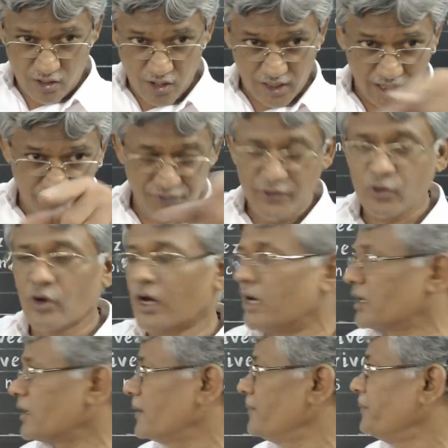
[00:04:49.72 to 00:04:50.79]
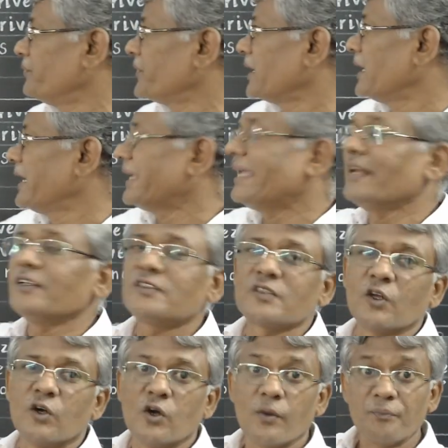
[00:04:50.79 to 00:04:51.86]
of you are. Ils
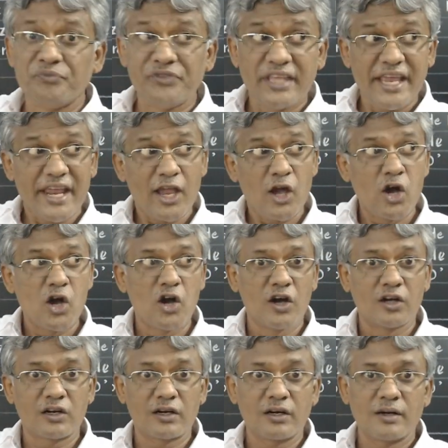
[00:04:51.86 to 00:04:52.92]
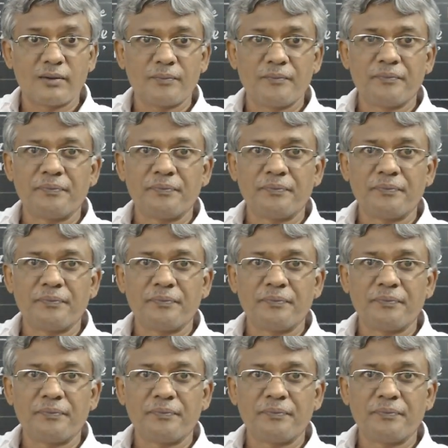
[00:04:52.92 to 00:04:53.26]
sont, they are.